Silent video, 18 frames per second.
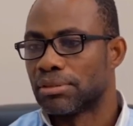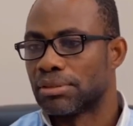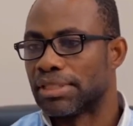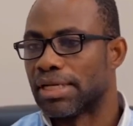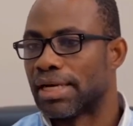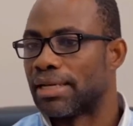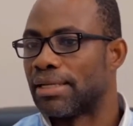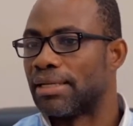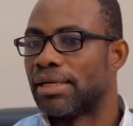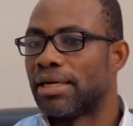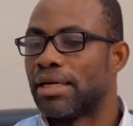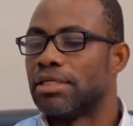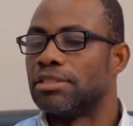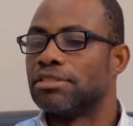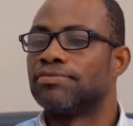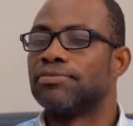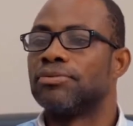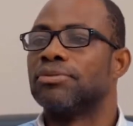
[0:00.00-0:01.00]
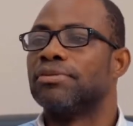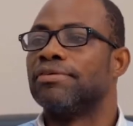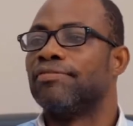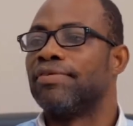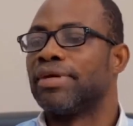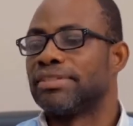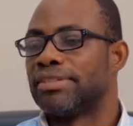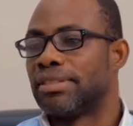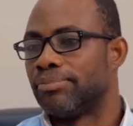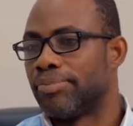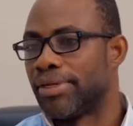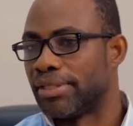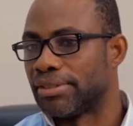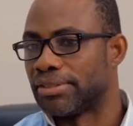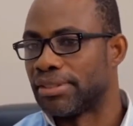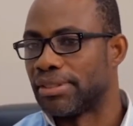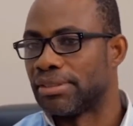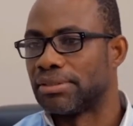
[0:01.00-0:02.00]
guidelines for infected
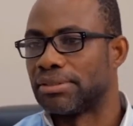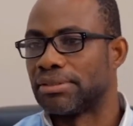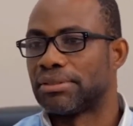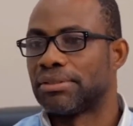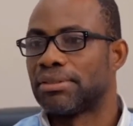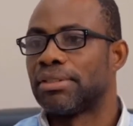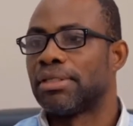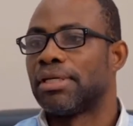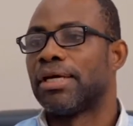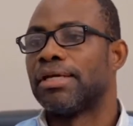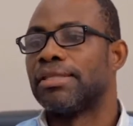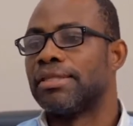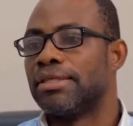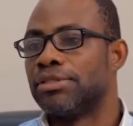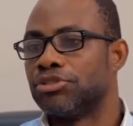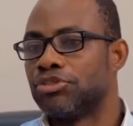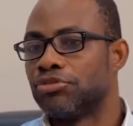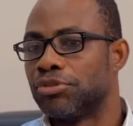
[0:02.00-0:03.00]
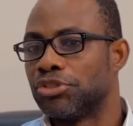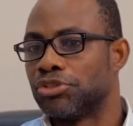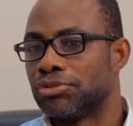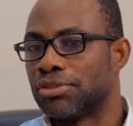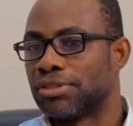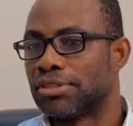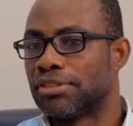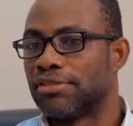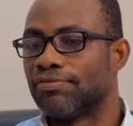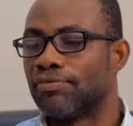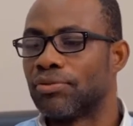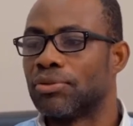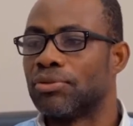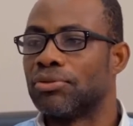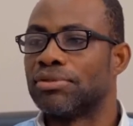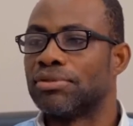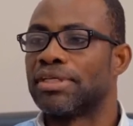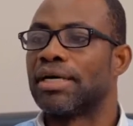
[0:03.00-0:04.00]
patients, and these should be strictly
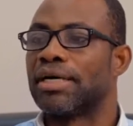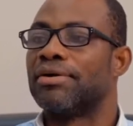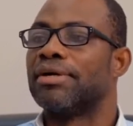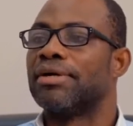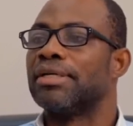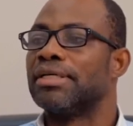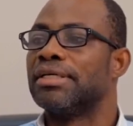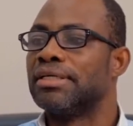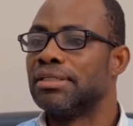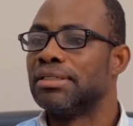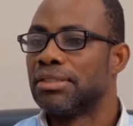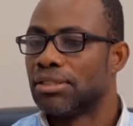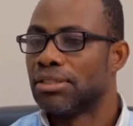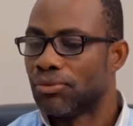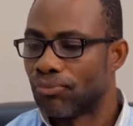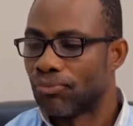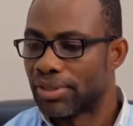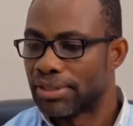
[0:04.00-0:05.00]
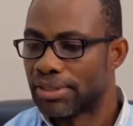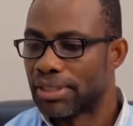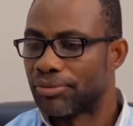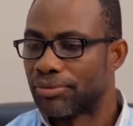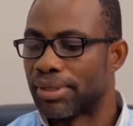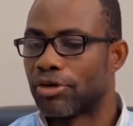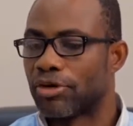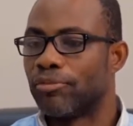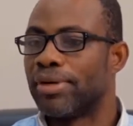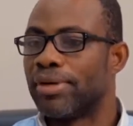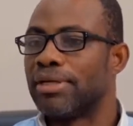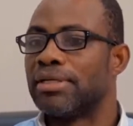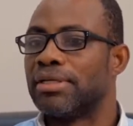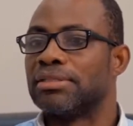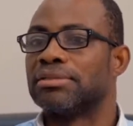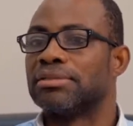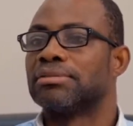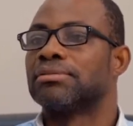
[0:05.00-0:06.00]
followed. Currently, what they recommend
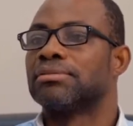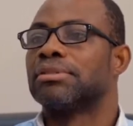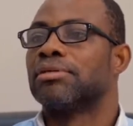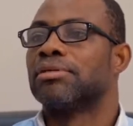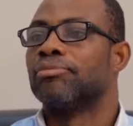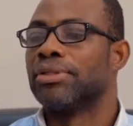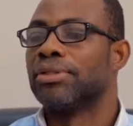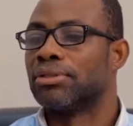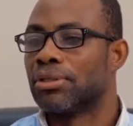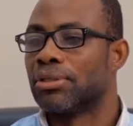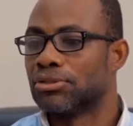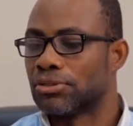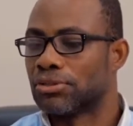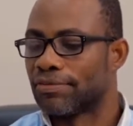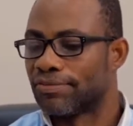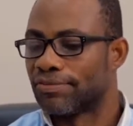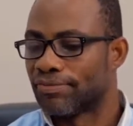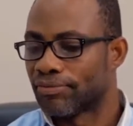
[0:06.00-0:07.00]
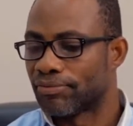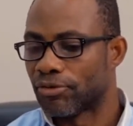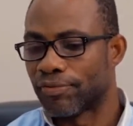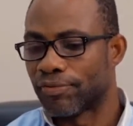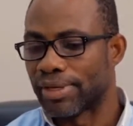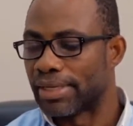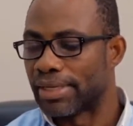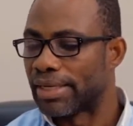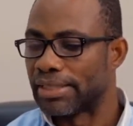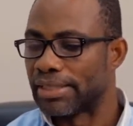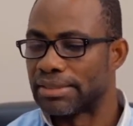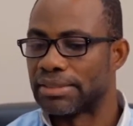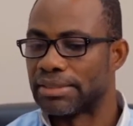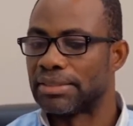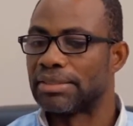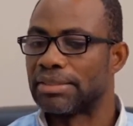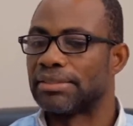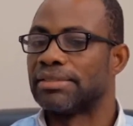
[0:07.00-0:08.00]
is, because of
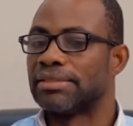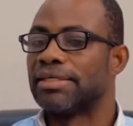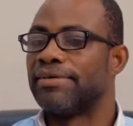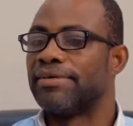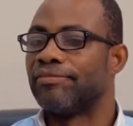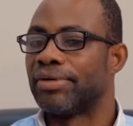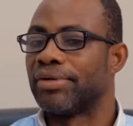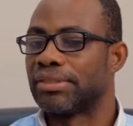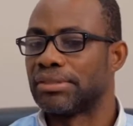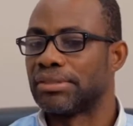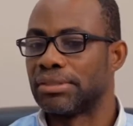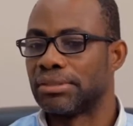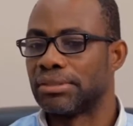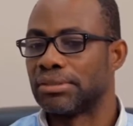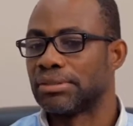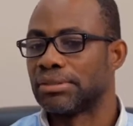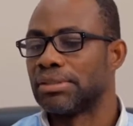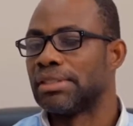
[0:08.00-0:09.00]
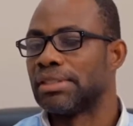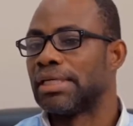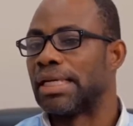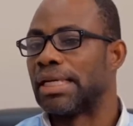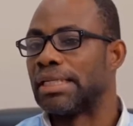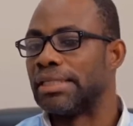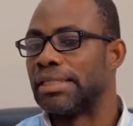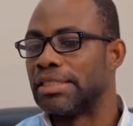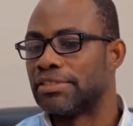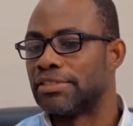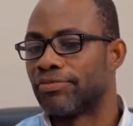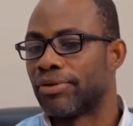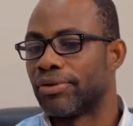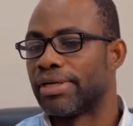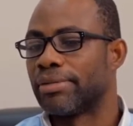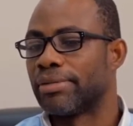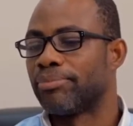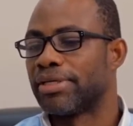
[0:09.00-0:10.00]
COVID-19 and other infections, at least
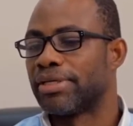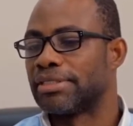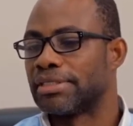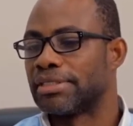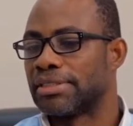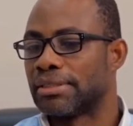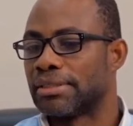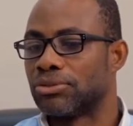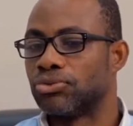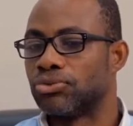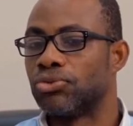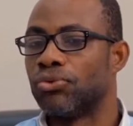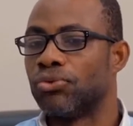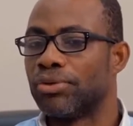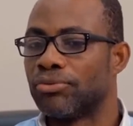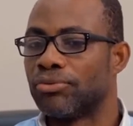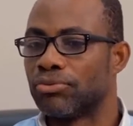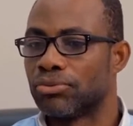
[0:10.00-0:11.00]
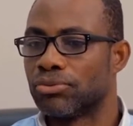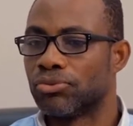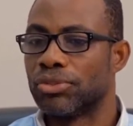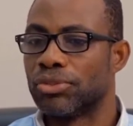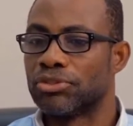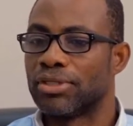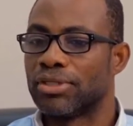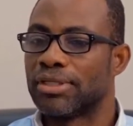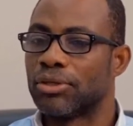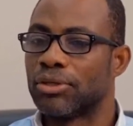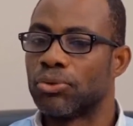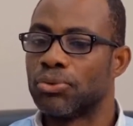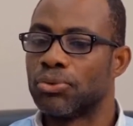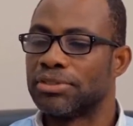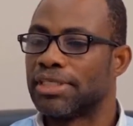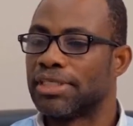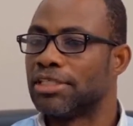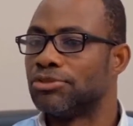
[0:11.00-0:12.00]
for any patient that is going to undergo
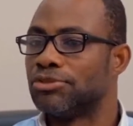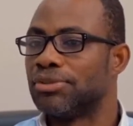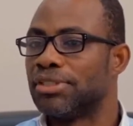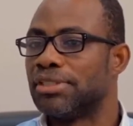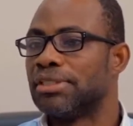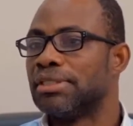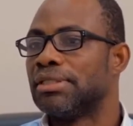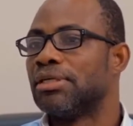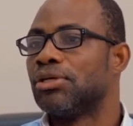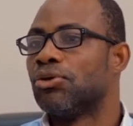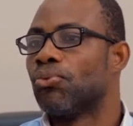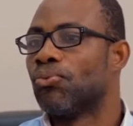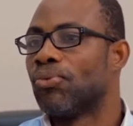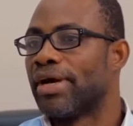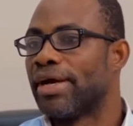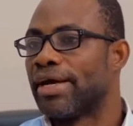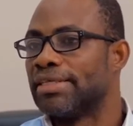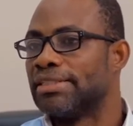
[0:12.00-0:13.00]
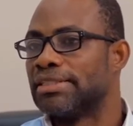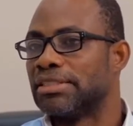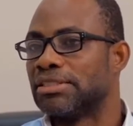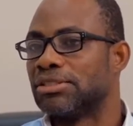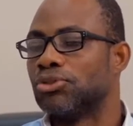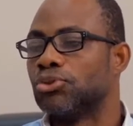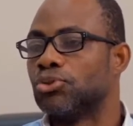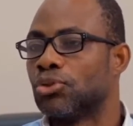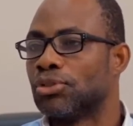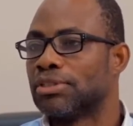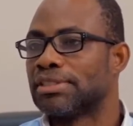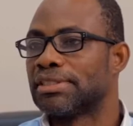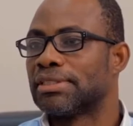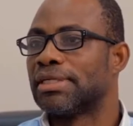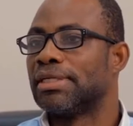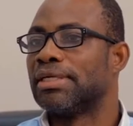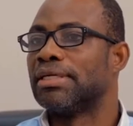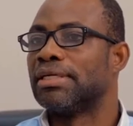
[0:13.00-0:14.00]
surgery, where it is not
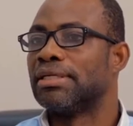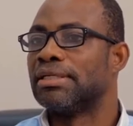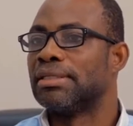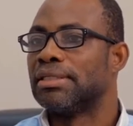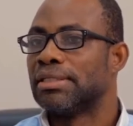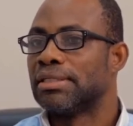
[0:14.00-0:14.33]
an